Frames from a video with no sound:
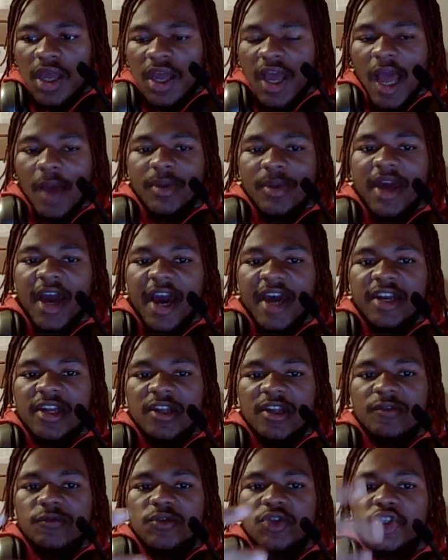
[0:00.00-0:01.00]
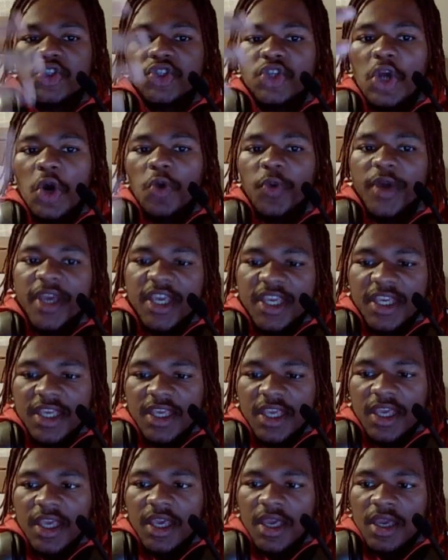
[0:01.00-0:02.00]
I'm kind of showing